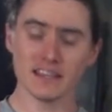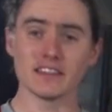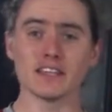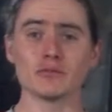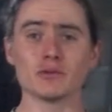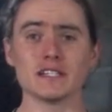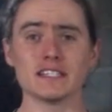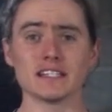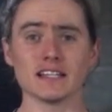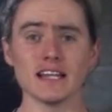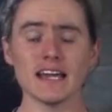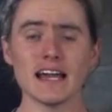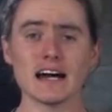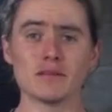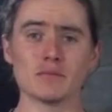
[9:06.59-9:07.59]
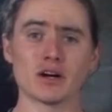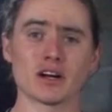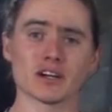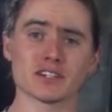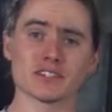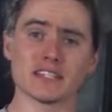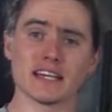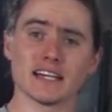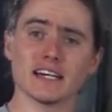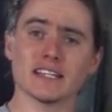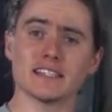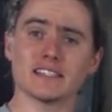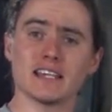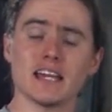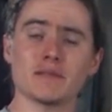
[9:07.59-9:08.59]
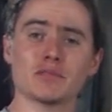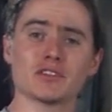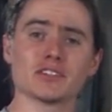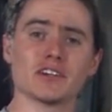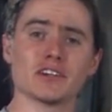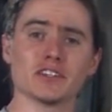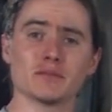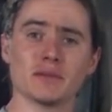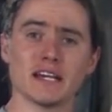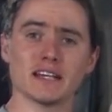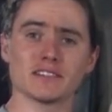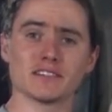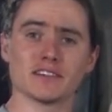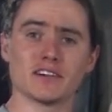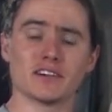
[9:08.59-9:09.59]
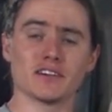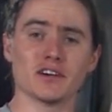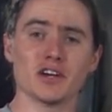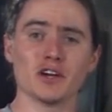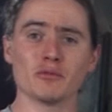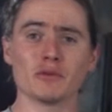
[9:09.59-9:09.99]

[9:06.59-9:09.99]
Then we did layout marks and cut the tapers on the bandsaw.